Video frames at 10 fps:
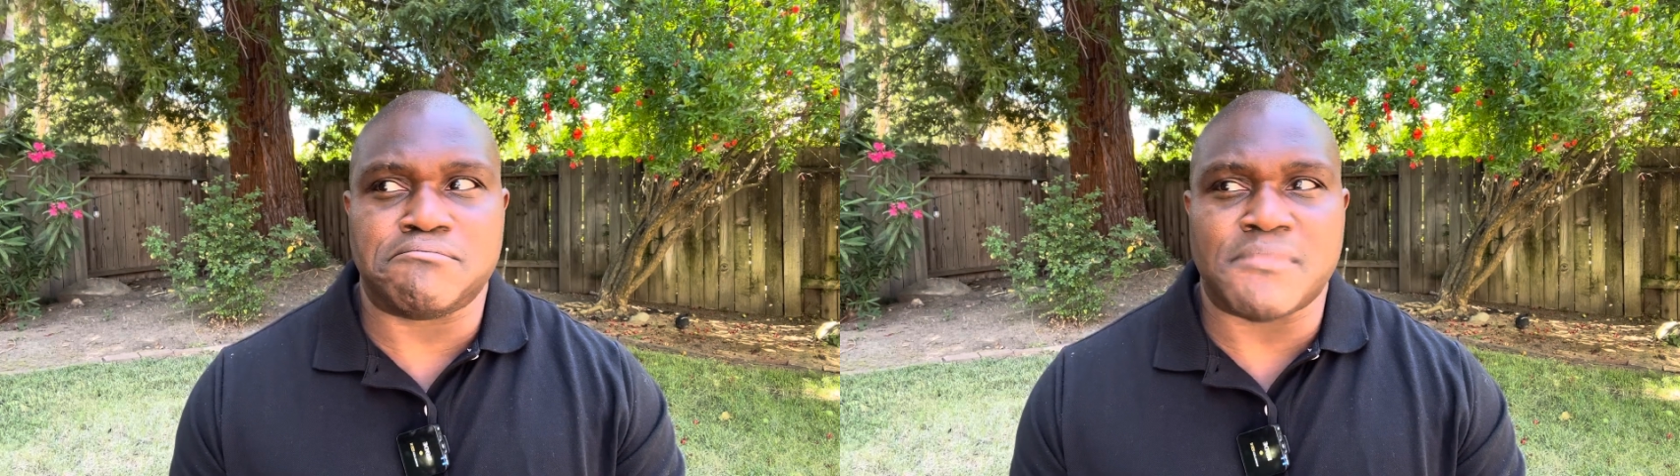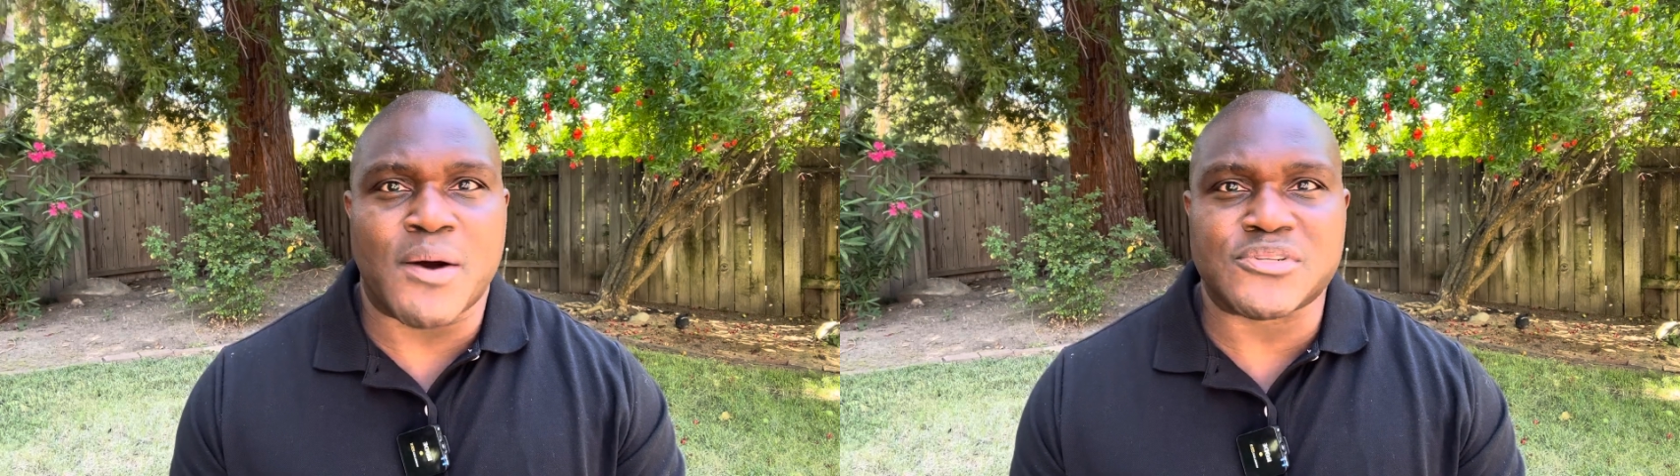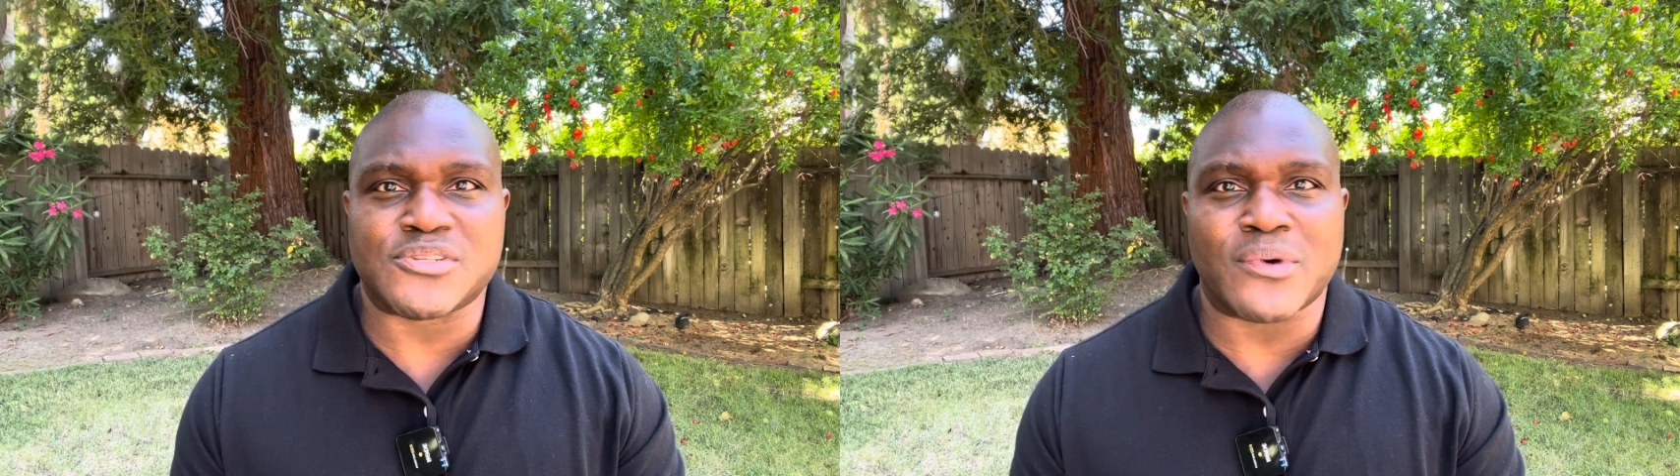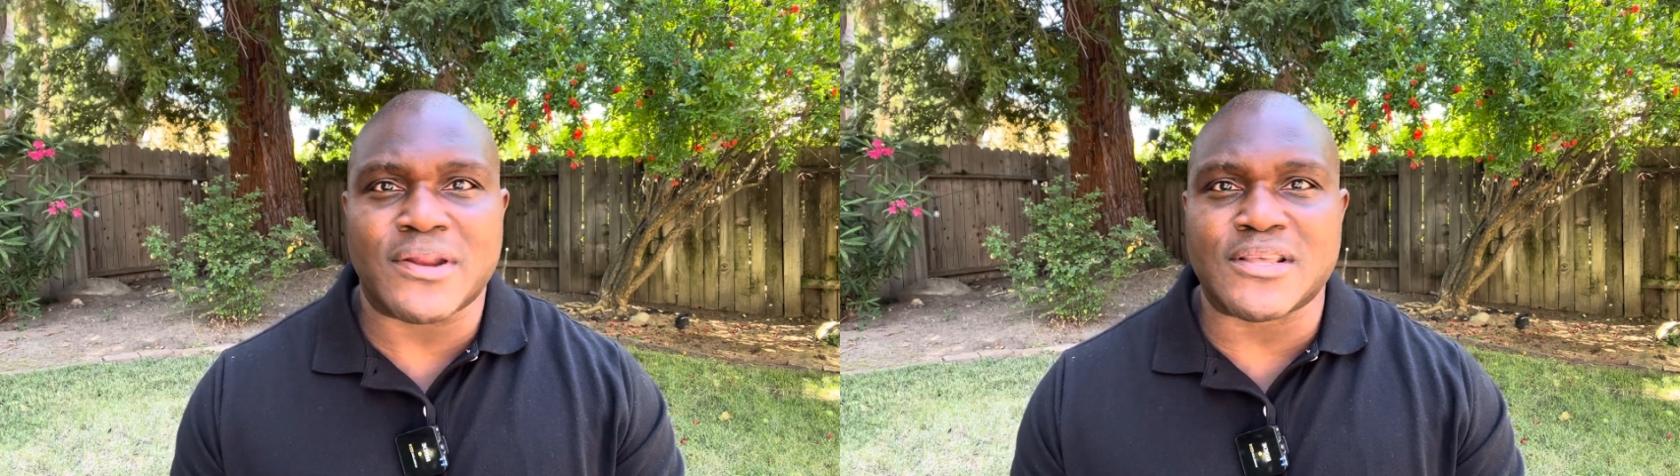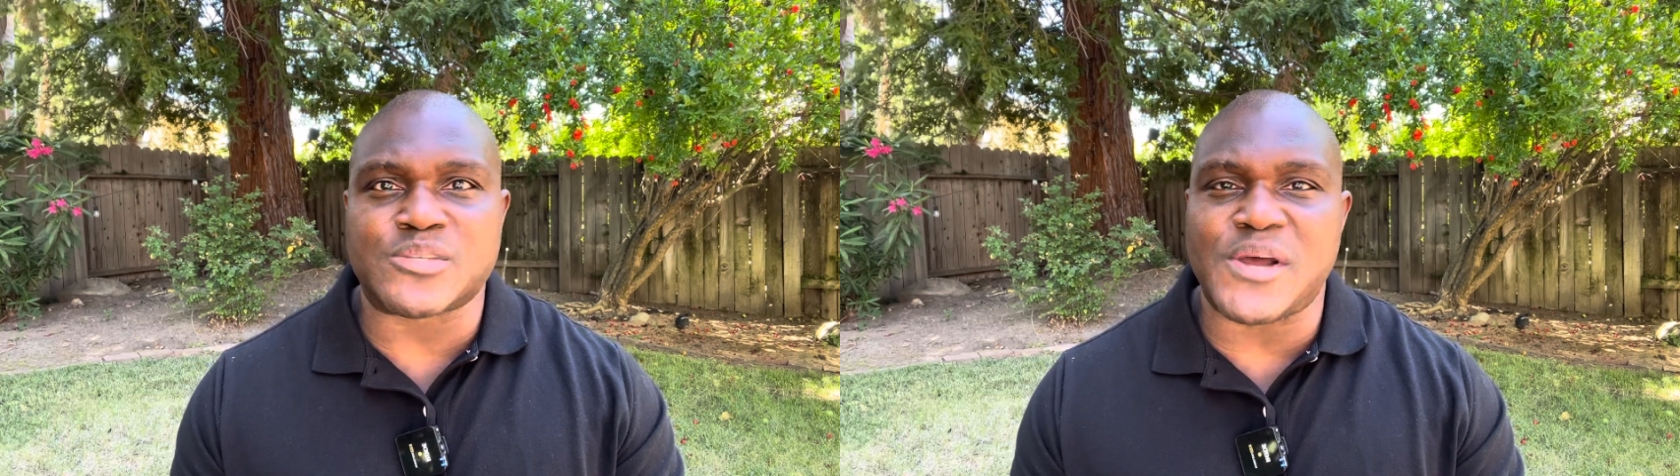I wasn't doing
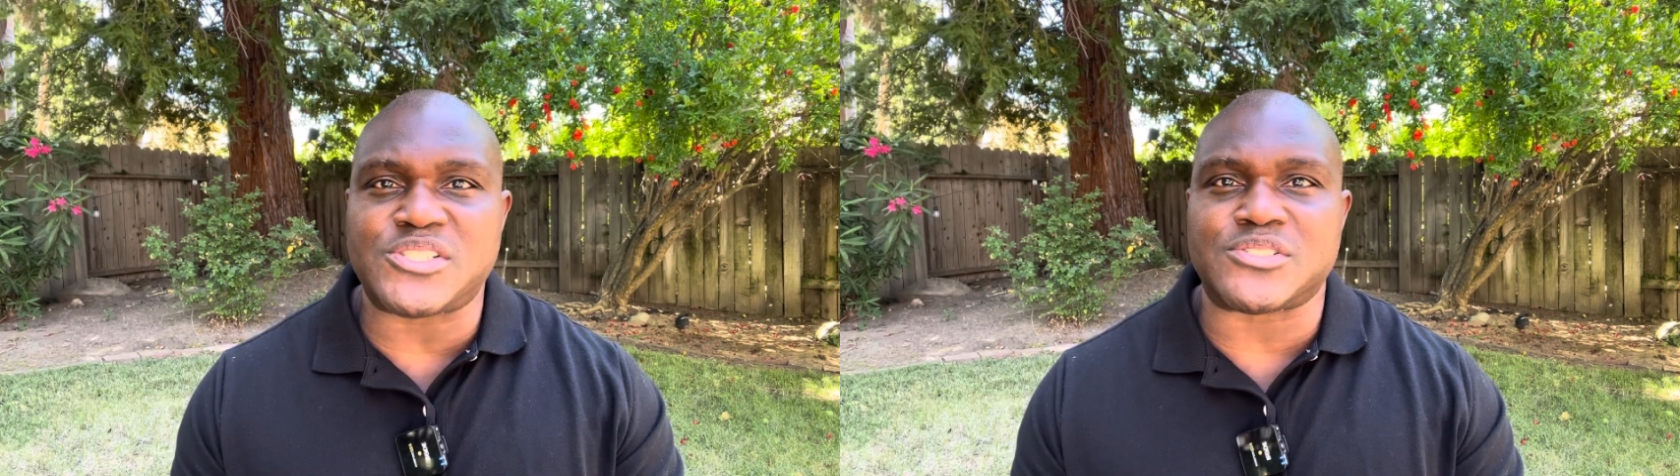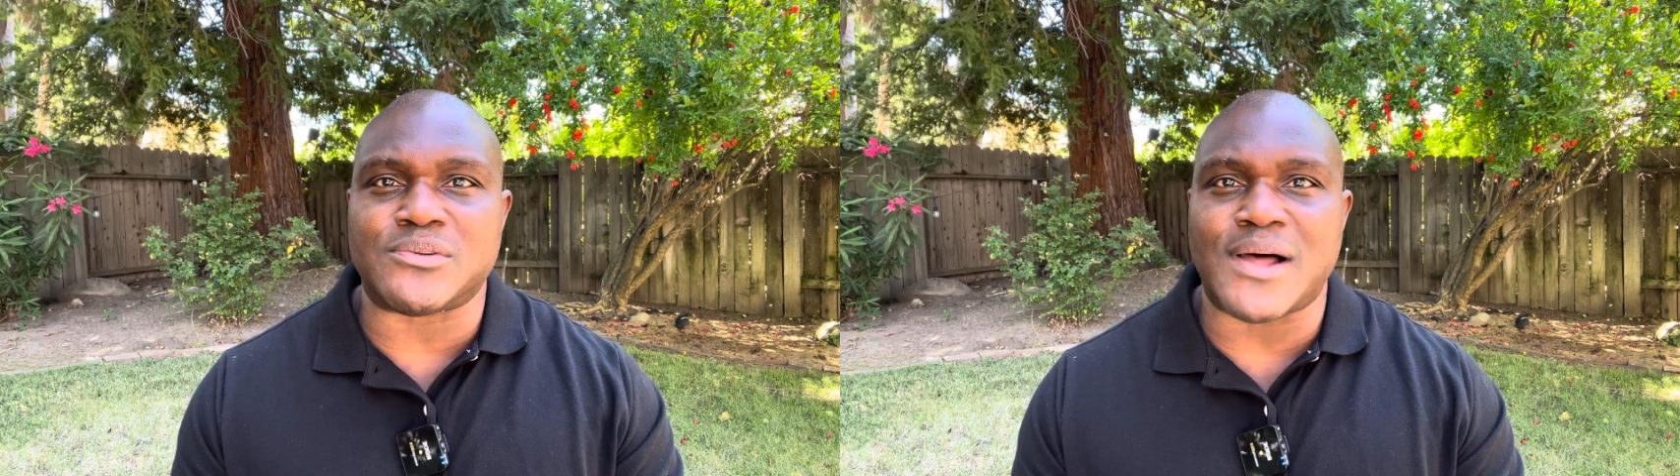anything special.